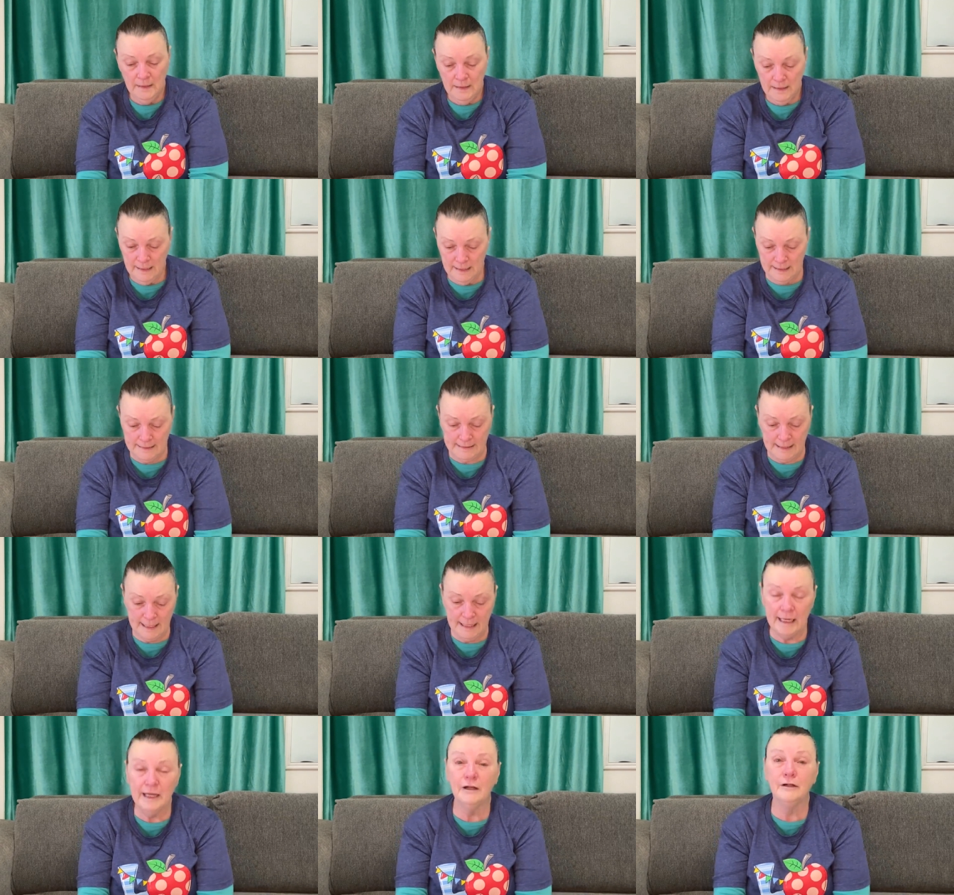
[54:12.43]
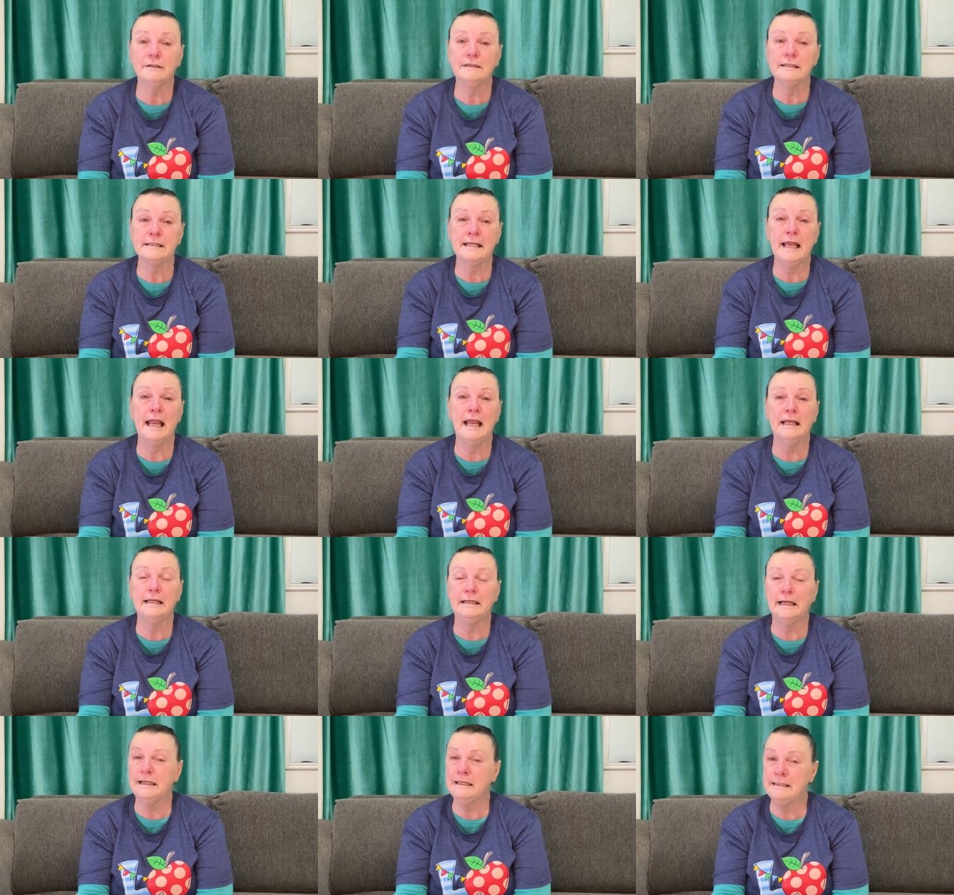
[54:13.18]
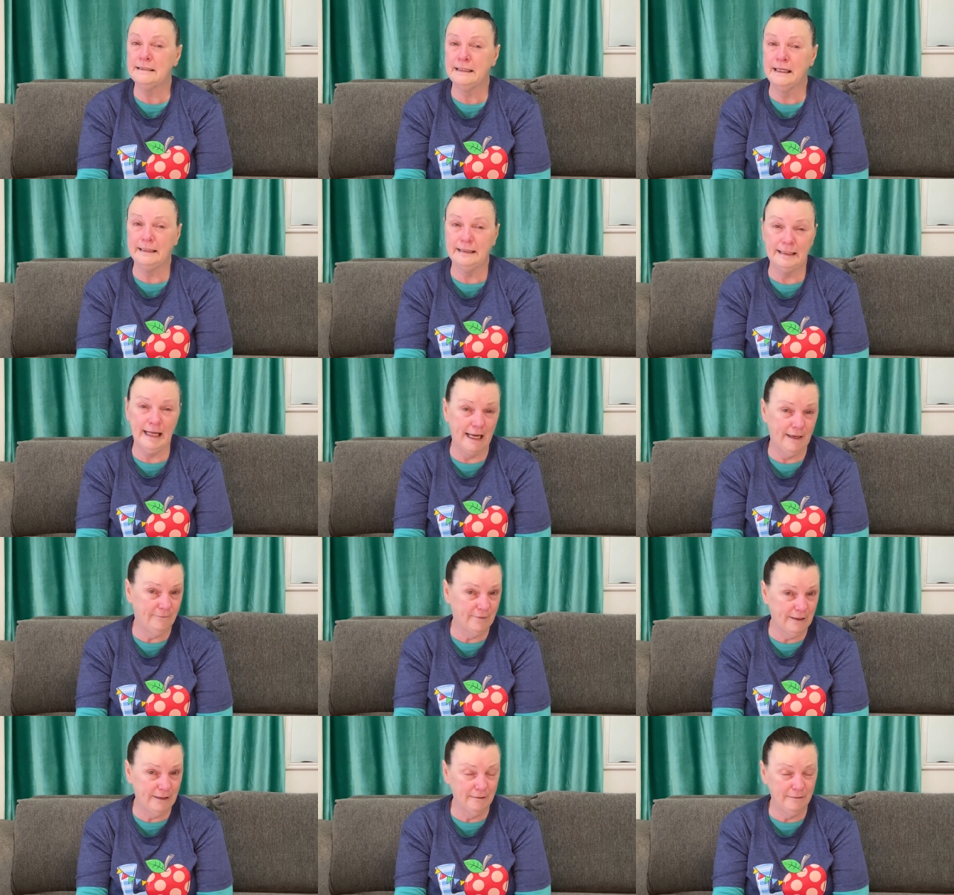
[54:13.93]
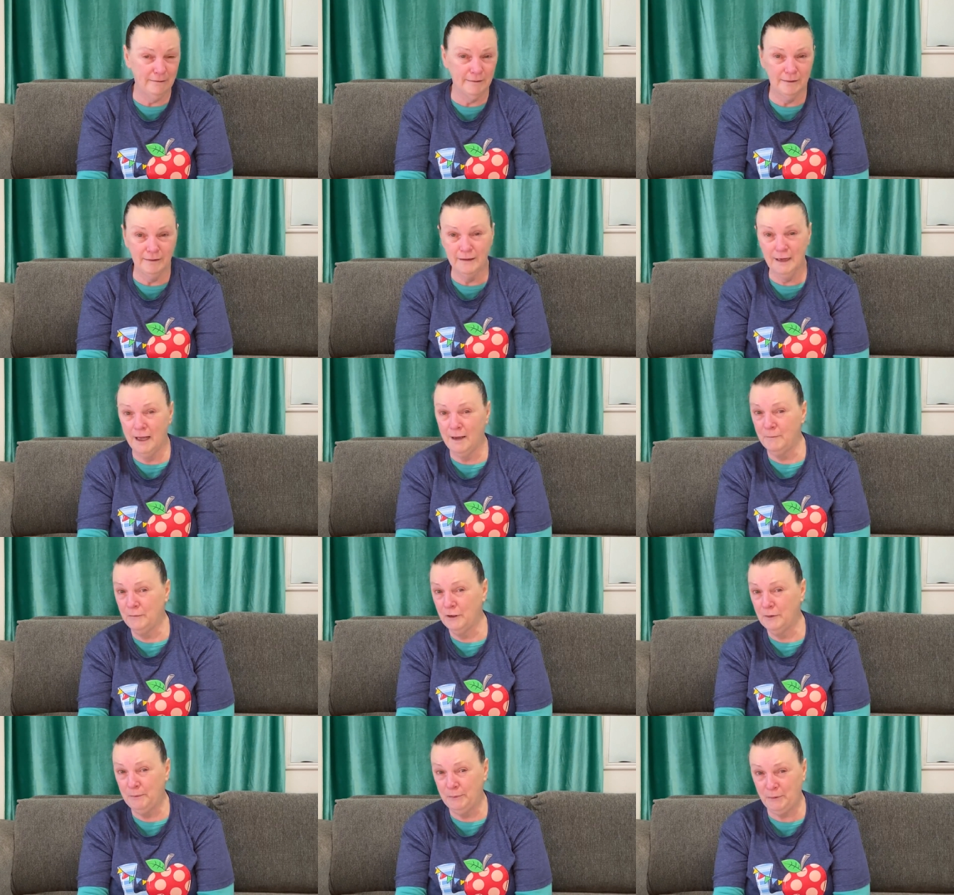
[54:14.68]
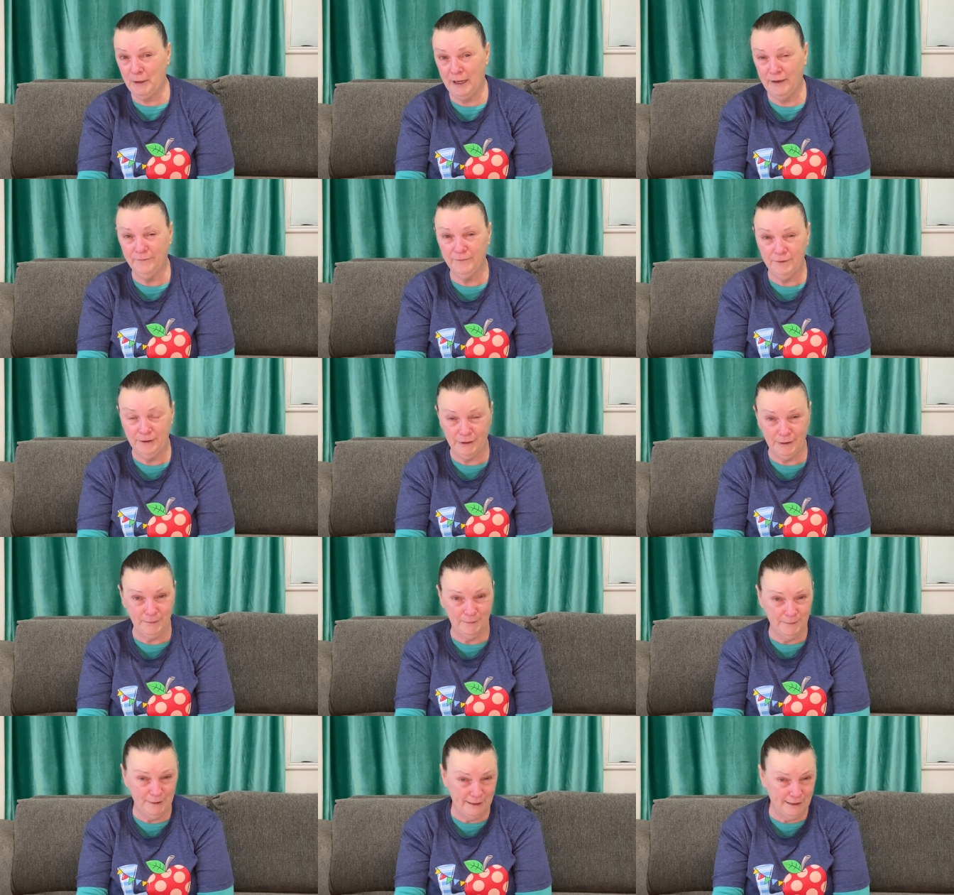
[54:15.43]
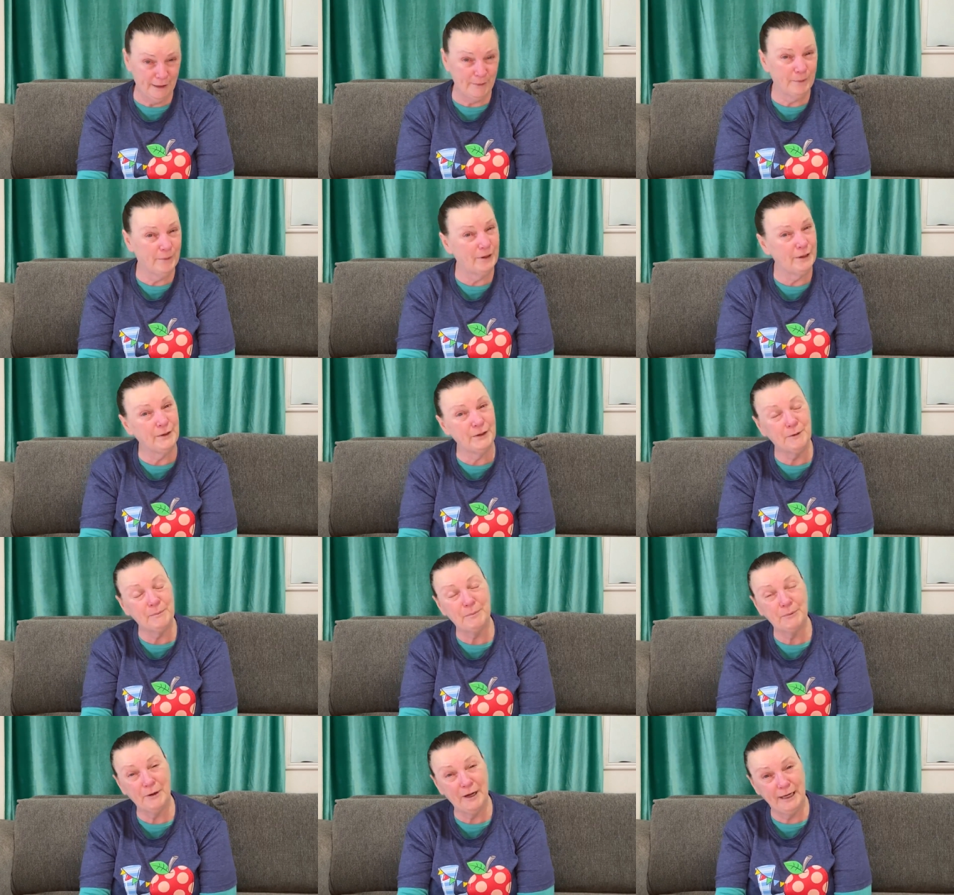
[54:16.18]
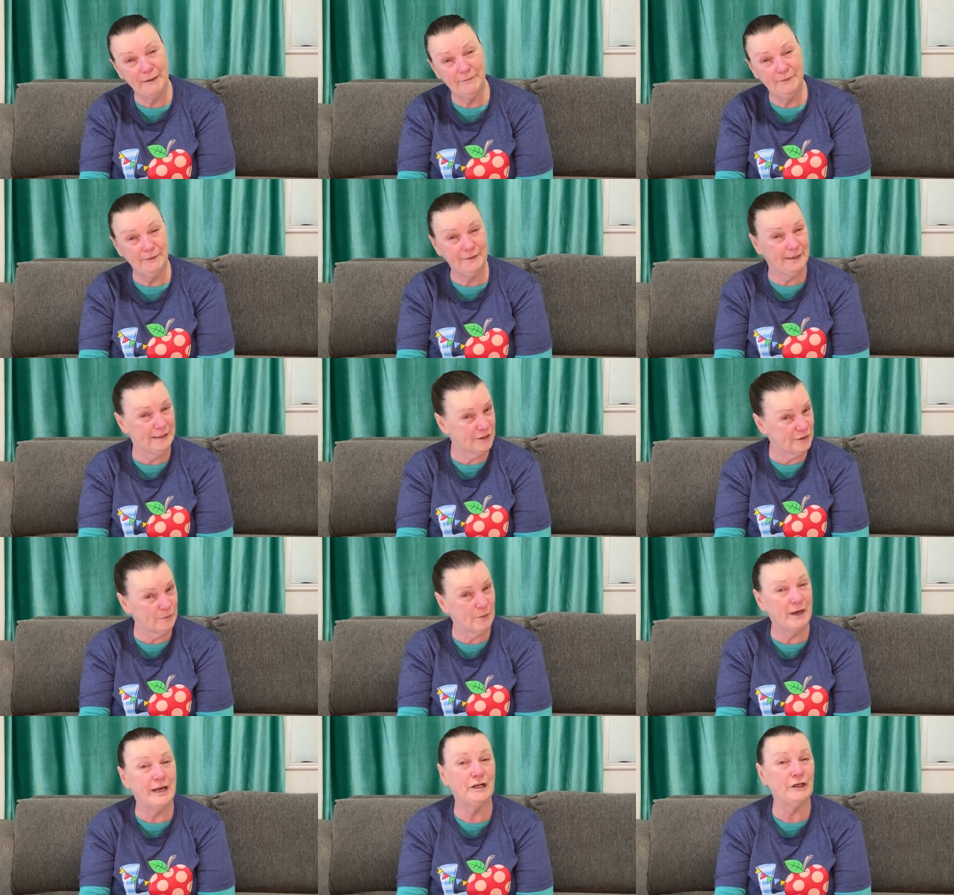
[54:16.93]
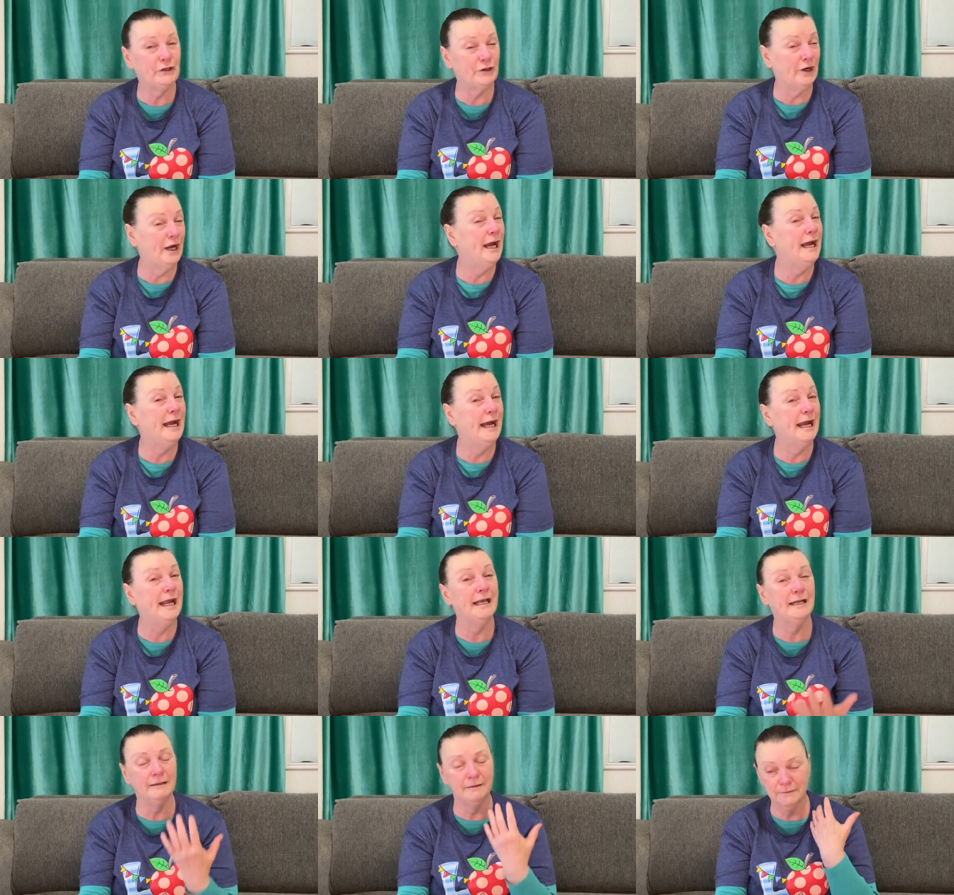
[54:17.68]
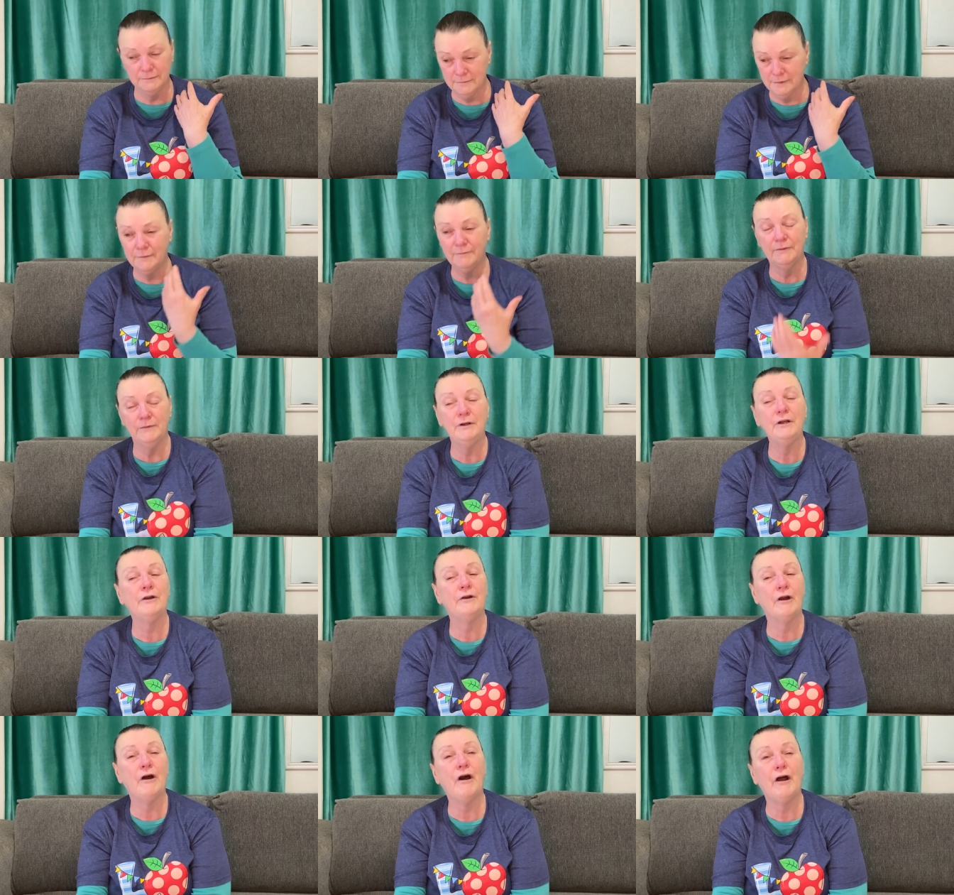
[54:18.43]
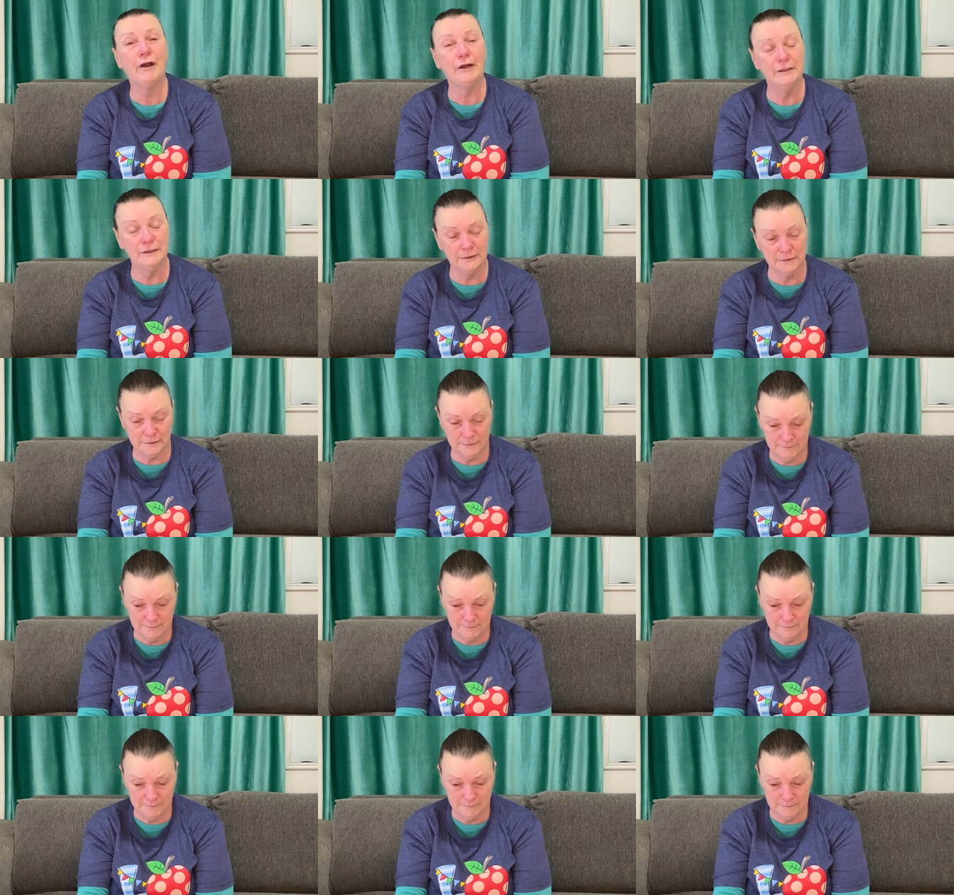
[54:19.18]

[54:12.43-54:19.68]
As I held his hand, I said, David, I'm going to pray for you, and I want you to pray this way in your head, your heart.